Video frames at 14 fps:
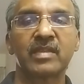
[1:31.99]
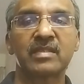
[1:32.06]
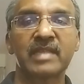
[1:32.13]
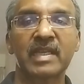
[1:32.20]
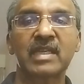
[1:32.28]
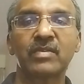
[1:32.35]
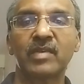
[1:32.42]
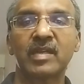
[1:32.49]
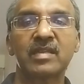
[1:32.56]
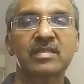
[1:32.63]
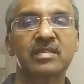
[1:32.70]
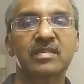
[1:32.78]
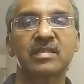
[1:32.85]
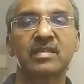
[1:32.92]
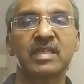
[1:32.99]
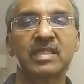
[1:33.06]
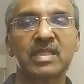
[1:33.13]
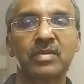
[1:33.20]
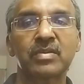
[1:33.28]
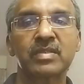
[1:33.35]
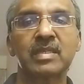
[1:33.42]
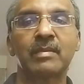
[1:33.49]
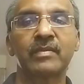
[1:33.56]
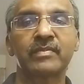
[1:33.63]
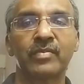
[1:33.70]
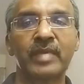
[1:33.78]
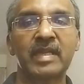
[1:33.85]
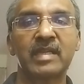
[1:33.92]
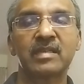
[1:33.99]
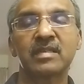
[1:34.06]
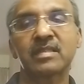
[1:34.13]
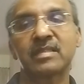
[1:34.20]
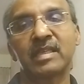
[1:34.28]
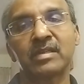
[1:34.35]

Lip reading: second one is reach out to some of your vendors.